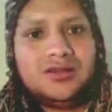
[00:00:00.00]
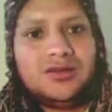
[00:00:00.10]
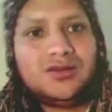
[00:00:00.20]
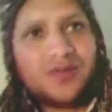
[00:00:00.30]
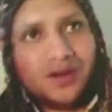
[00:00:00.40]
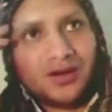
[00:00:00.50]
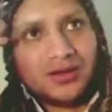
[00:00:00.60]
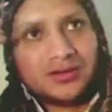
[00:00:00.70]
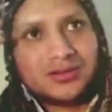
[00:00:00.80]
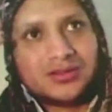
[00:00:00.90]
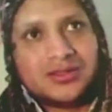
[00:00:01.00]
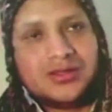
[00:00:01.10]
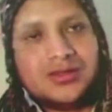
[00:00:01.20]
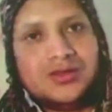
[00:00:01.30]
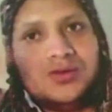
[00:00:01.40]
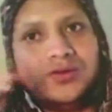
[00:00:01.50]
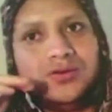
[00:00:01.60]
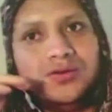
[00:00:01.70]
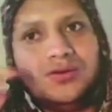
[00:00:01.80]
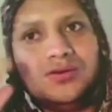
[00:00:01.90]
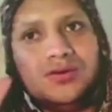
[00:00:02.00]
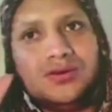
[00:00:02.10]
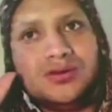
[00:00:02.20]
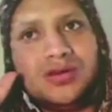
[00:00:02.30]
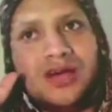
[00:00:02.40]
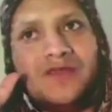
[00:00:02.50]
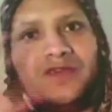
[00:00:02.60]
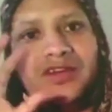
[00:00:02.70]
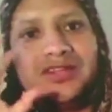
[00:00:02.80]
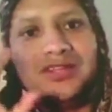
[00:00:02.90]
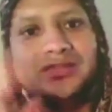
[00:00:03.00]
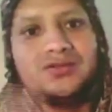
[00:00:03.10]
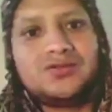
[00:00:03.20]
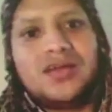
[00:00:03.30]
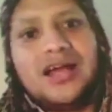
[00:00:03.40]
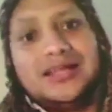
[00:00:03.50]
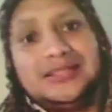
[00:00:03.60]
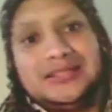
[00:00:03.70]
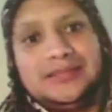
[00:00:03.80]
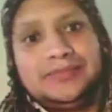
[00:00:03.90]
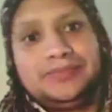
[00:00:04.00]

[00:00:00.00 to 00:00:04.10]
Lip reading: your thought, you affecting your reality.